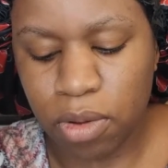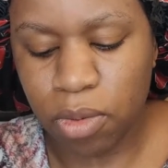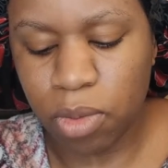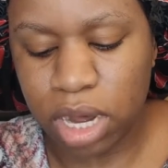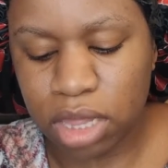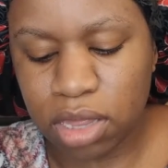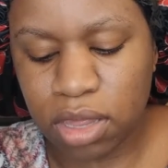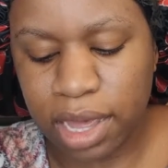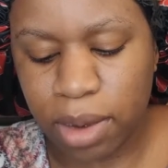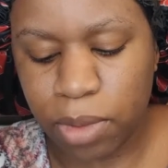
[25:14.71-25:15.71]
Watts
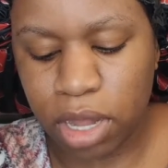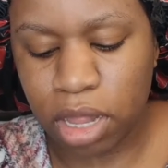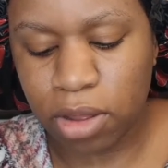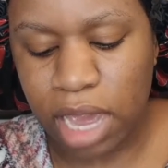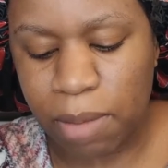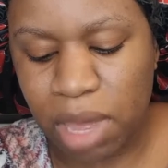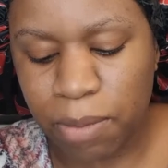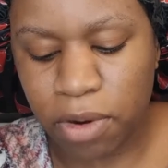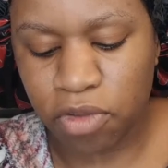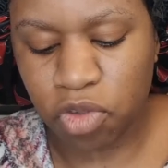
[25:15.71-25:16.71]
and one of the other gang
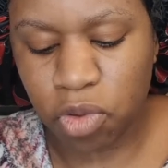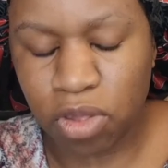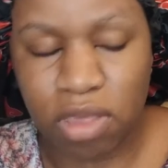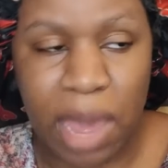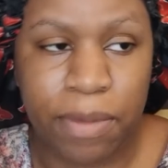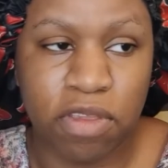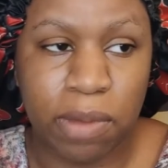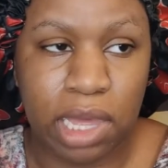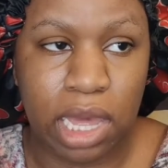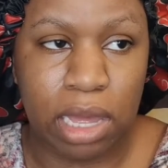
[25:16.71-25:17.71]
members who just happens to be
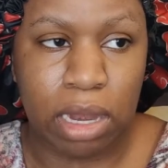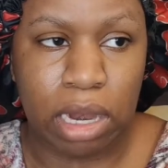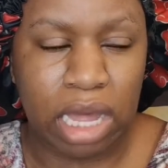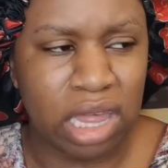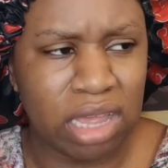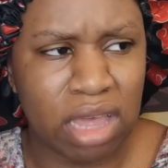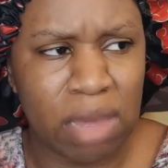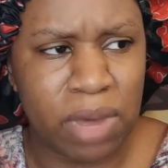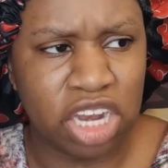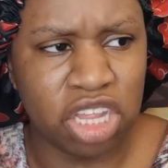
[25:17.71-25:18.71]
King. I think it's King
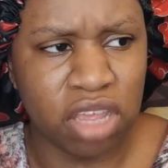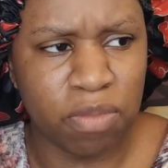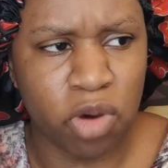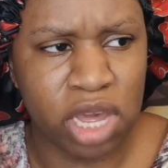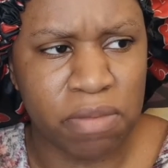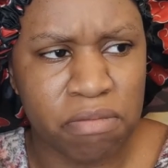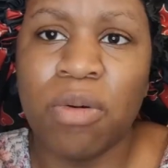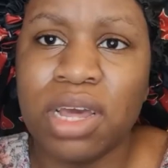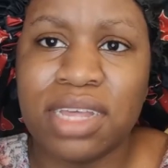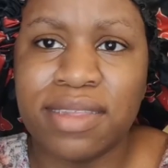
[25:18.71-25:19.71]
Botch at this point. No
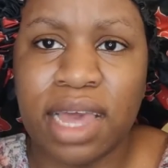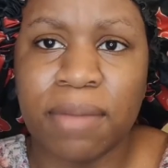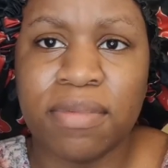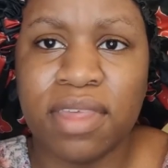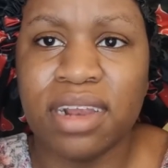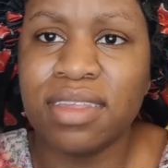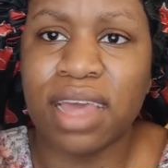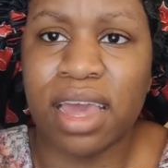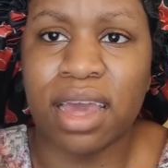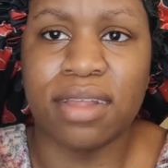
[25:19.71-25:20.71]
one gets names. They just
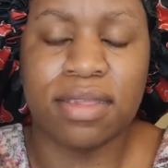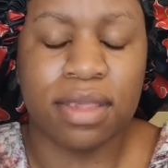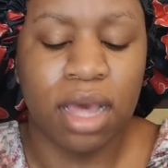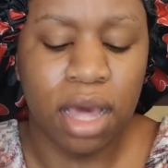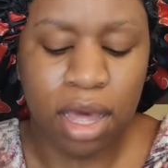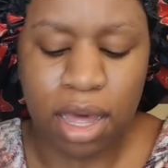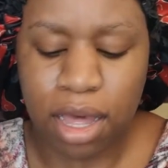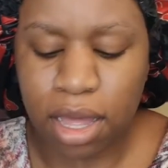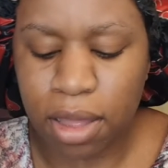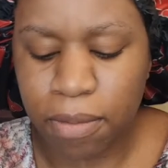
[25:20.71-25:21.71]
get hands.
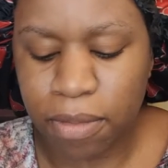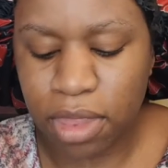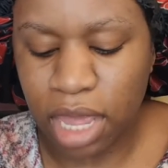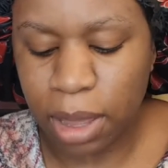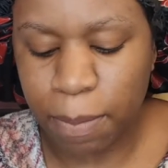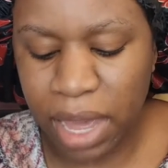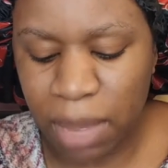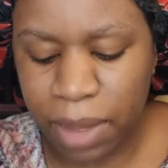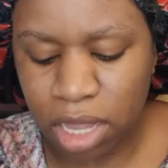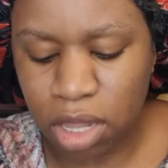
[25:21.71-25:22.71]
They make it
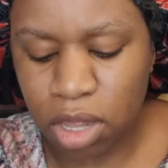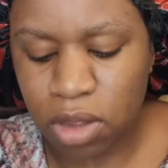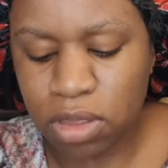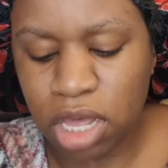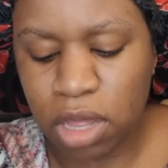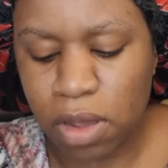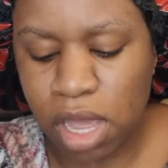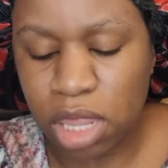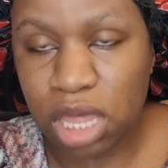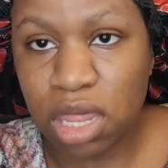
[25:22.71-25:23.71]
back to the hotel
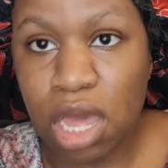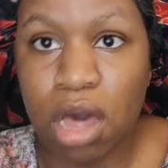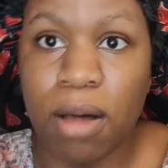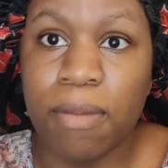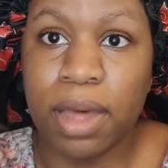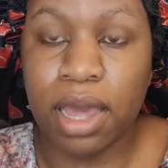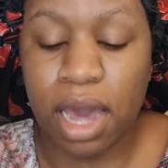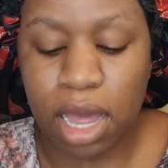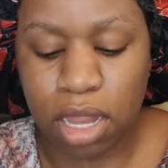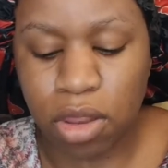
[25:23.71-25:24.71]
and they think, oh my
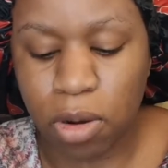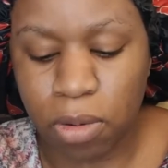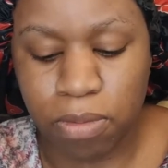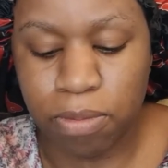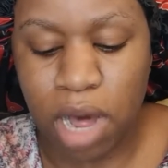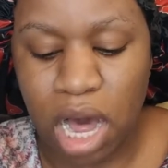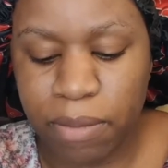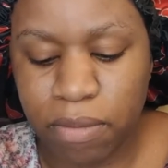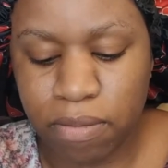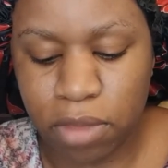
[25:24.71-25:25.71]
god, their
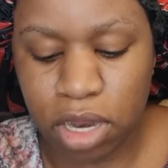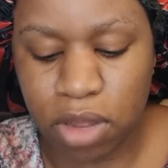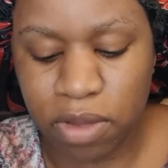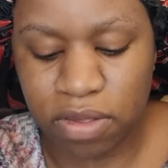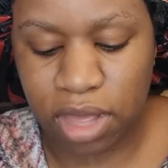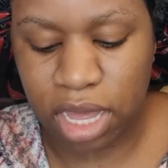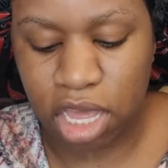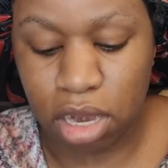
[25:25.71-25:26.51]
mom, is like,